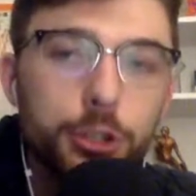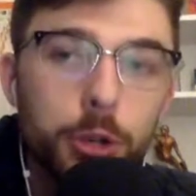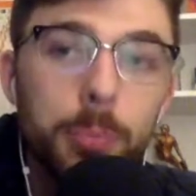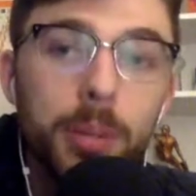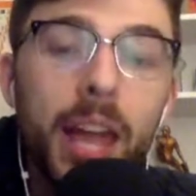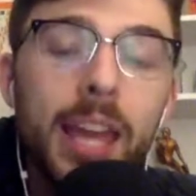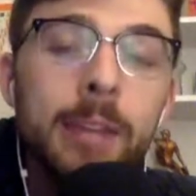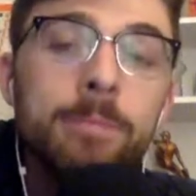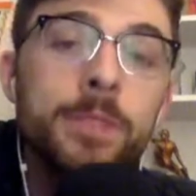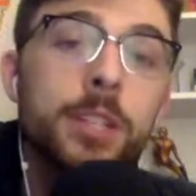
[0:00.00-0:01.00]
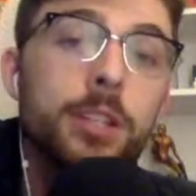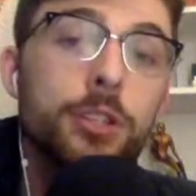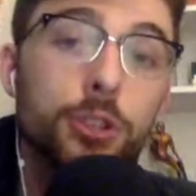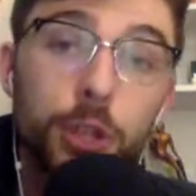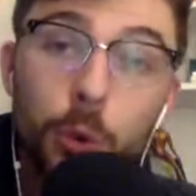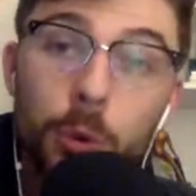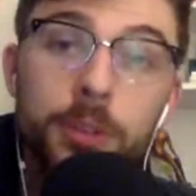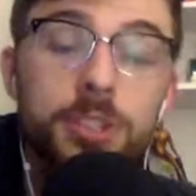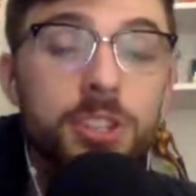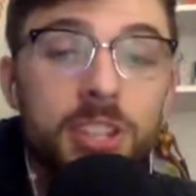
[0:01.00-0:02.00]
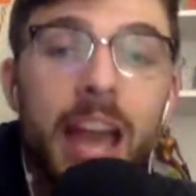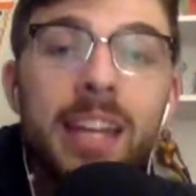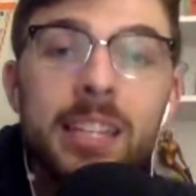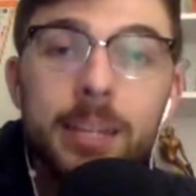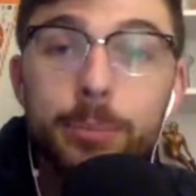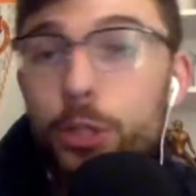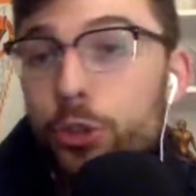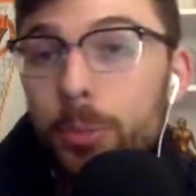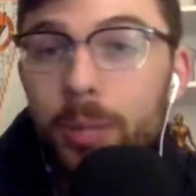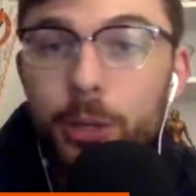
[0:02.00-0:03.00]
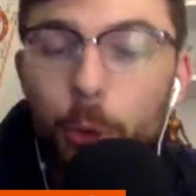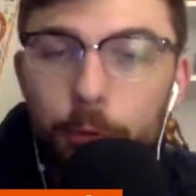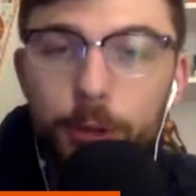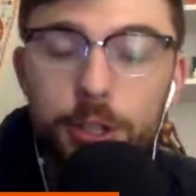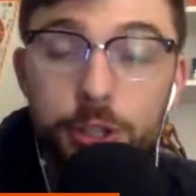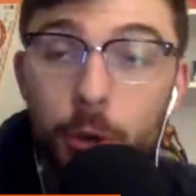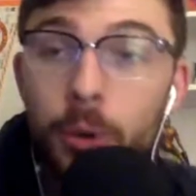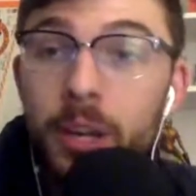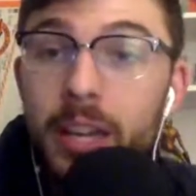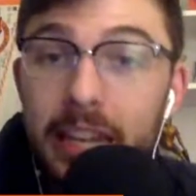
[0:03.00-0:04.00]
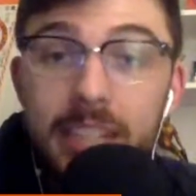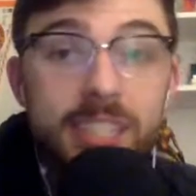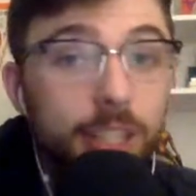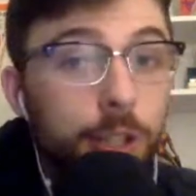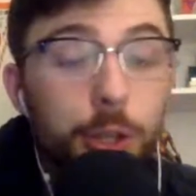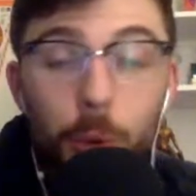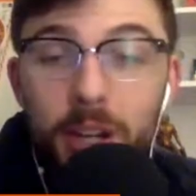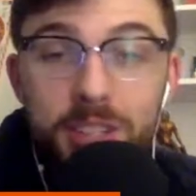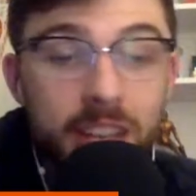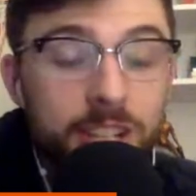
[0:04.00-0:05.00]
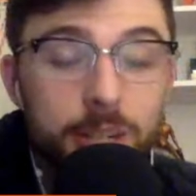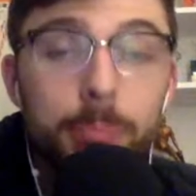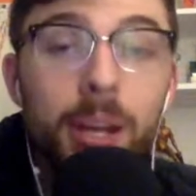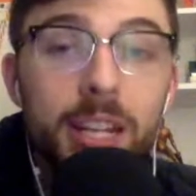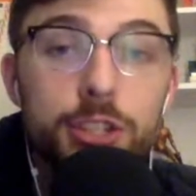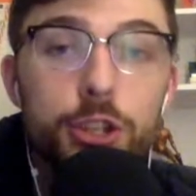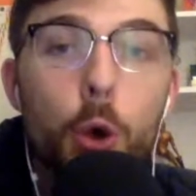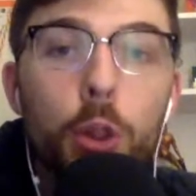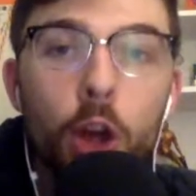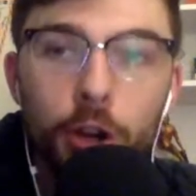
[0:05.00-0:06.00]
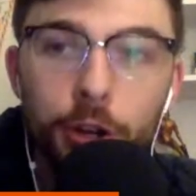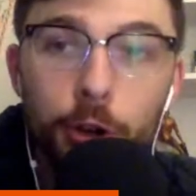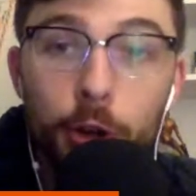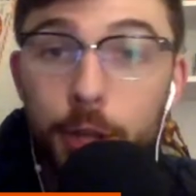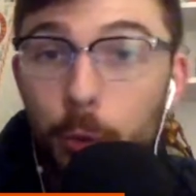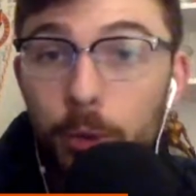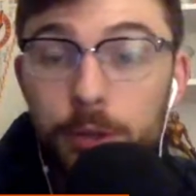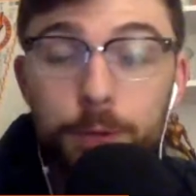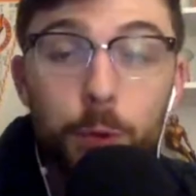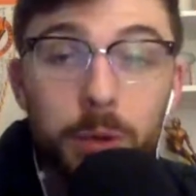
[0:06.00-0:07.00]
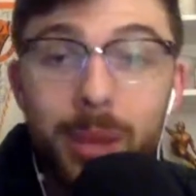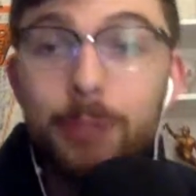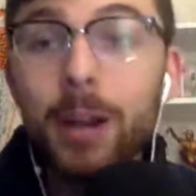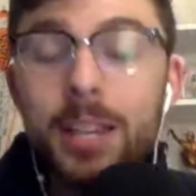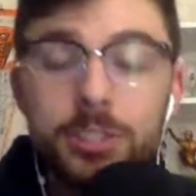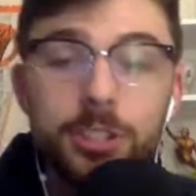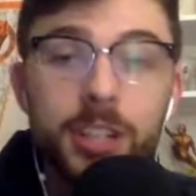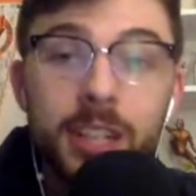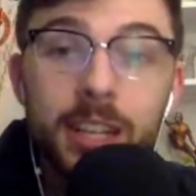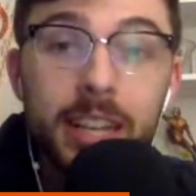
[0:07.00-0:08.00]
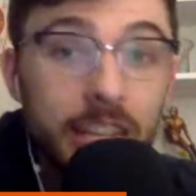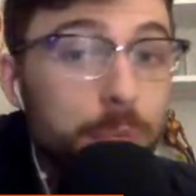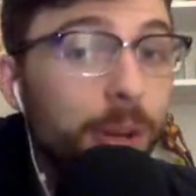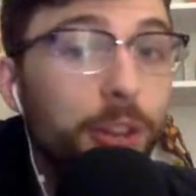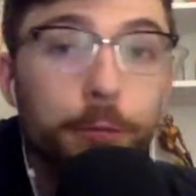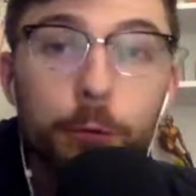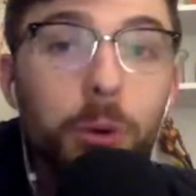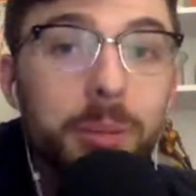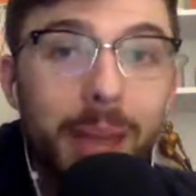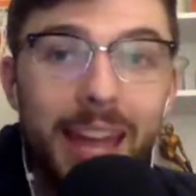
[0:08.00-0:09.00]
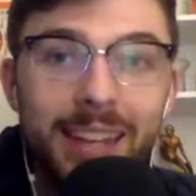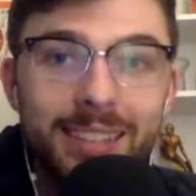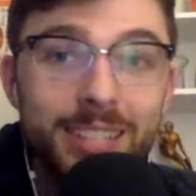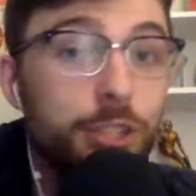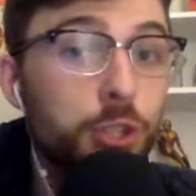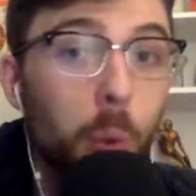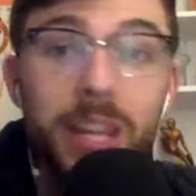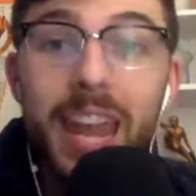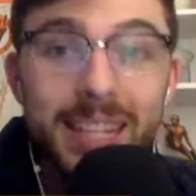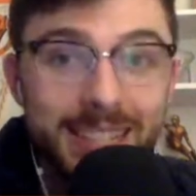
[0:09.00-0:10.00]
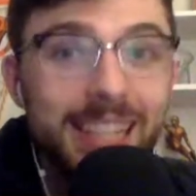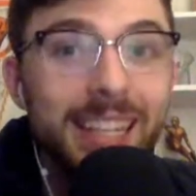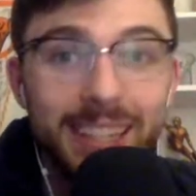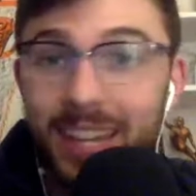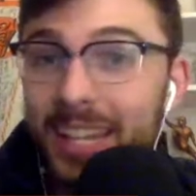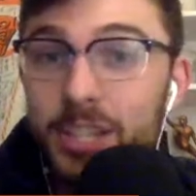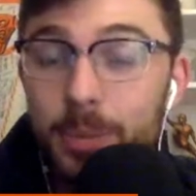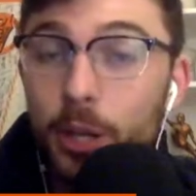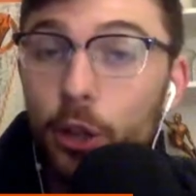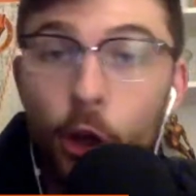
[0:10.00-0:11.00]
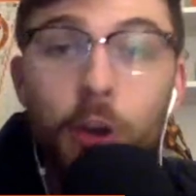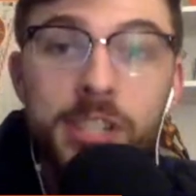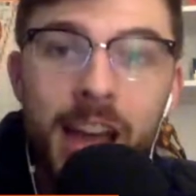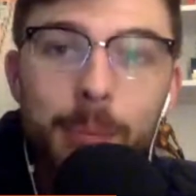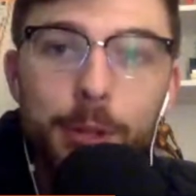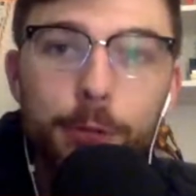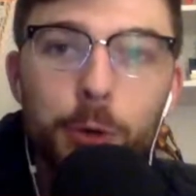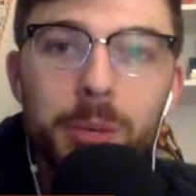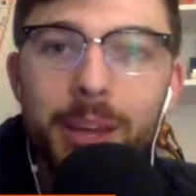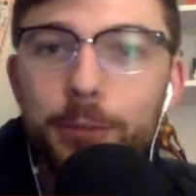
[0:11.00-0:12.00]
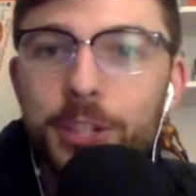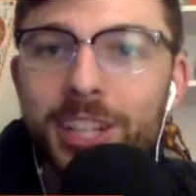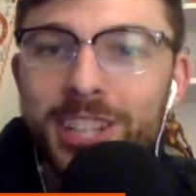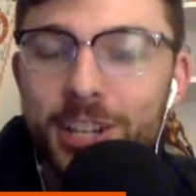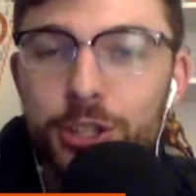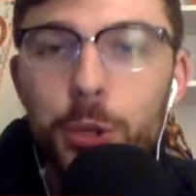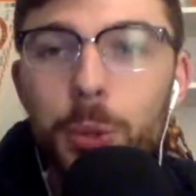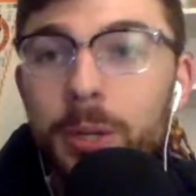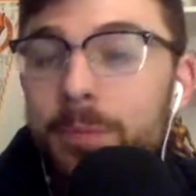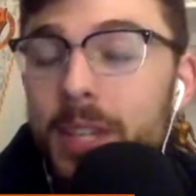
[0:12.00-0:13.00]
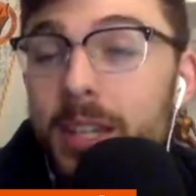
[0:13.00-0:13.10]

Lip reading: to AAA. So the Orioles assigned him to AAA Norfolk. So he's still in the organization, but is no longer on the Orioles 40-man roster. And he's been on the 40-man since 2018. Like, it's been a long time on the 40-man for DJ Stewart.